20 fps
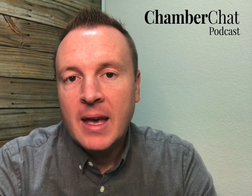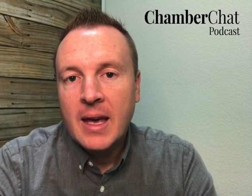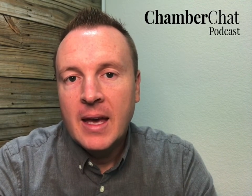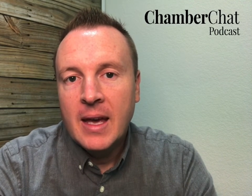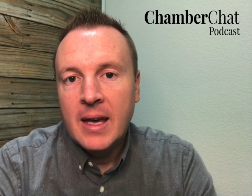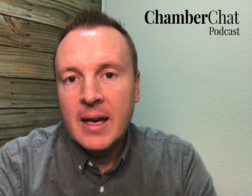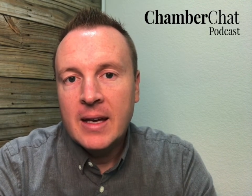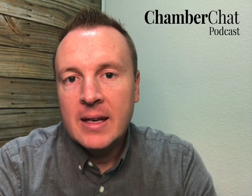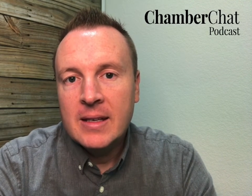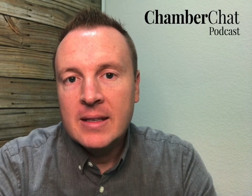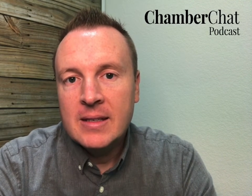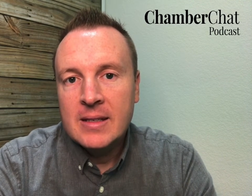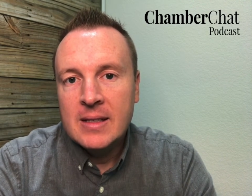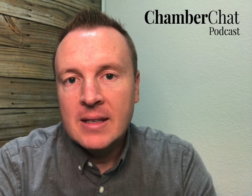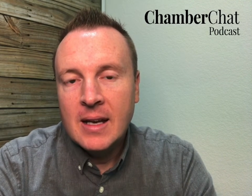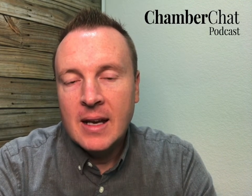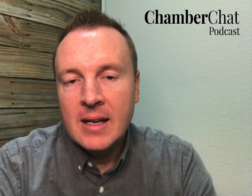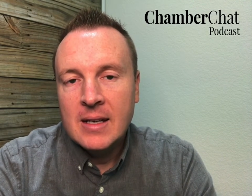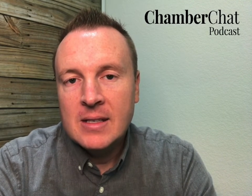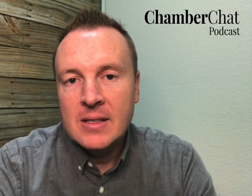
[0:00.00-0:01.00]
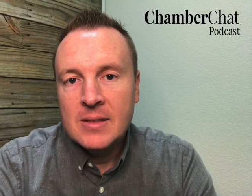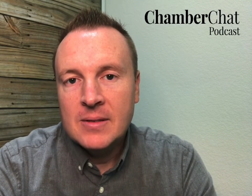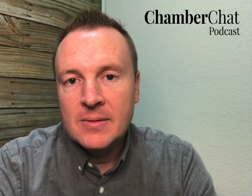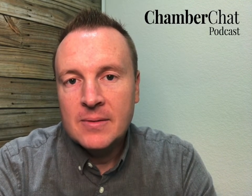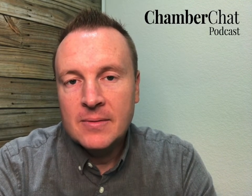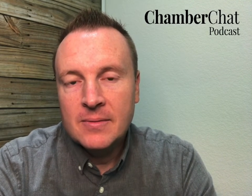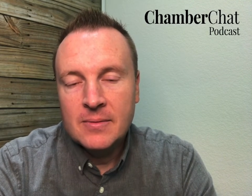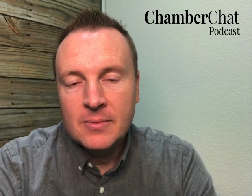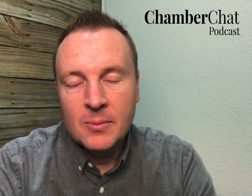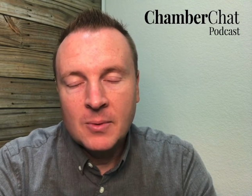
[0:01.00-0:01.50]
And I just
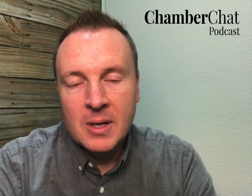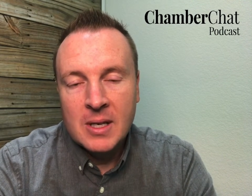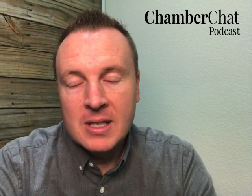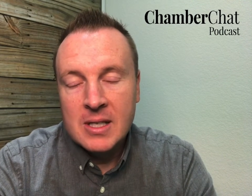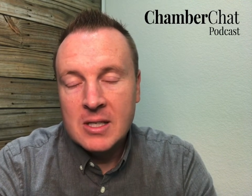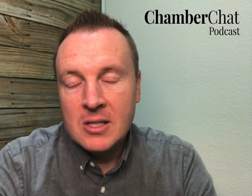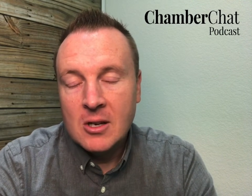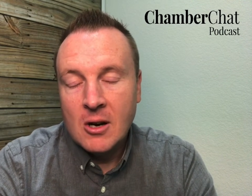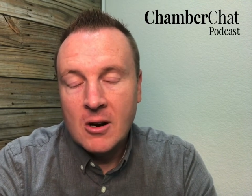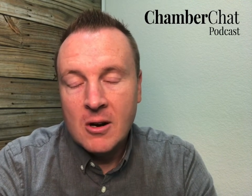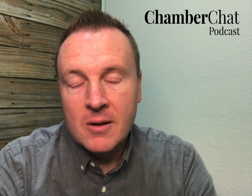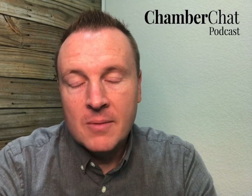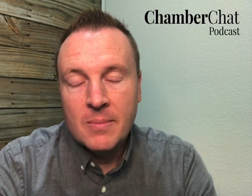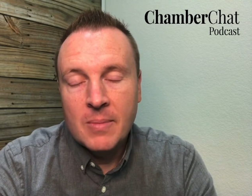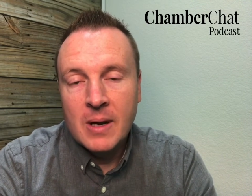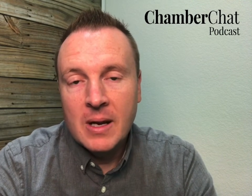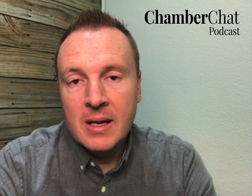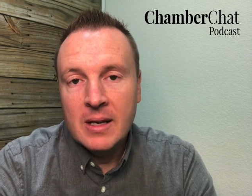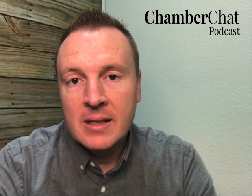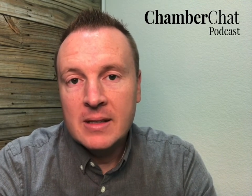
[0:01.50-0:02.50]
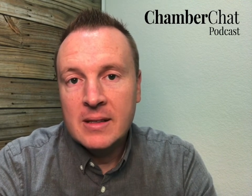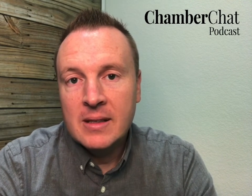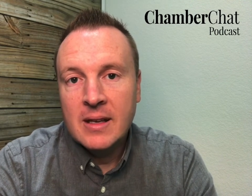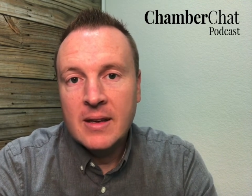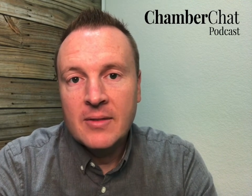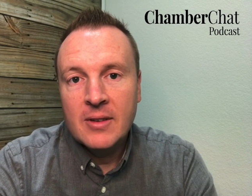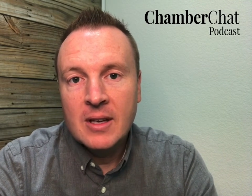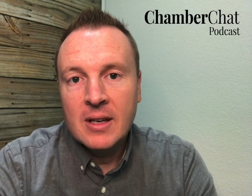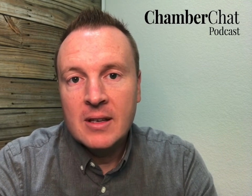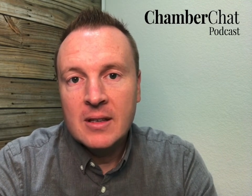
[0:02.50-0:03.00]
want to start by
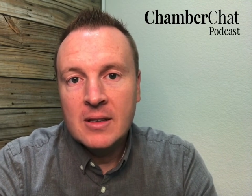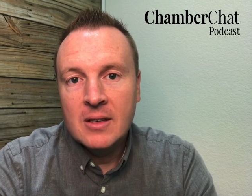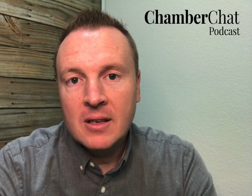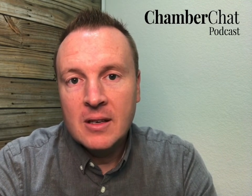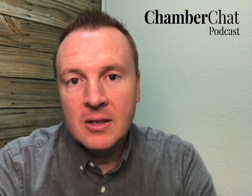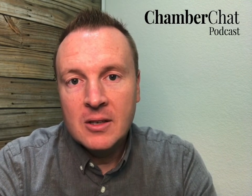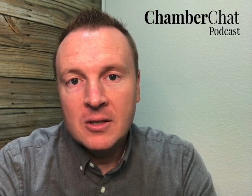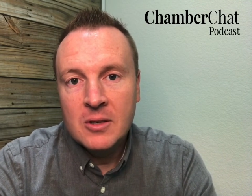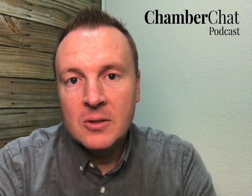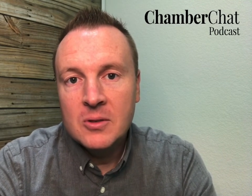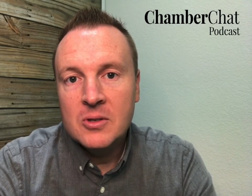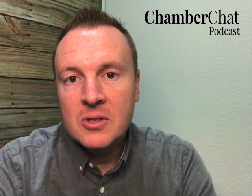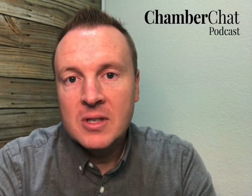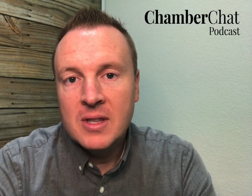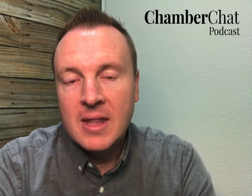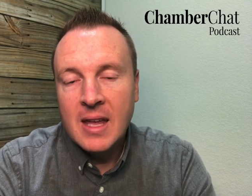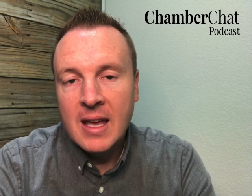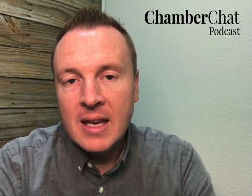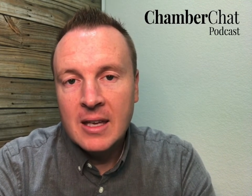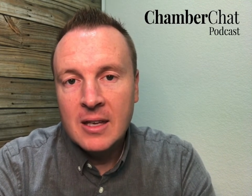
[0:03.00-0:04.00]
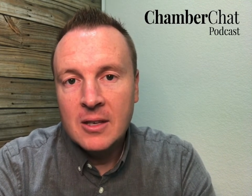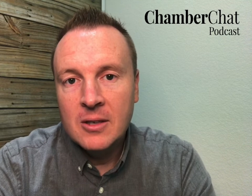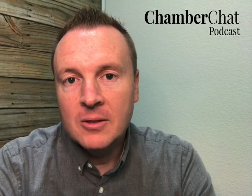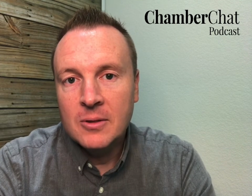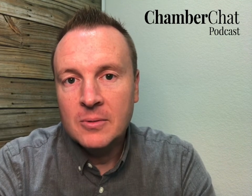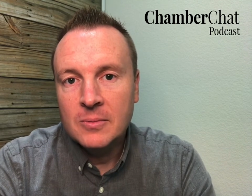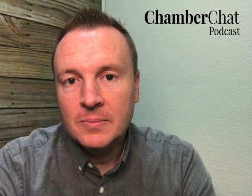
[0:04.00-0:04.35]
giving a huge thank you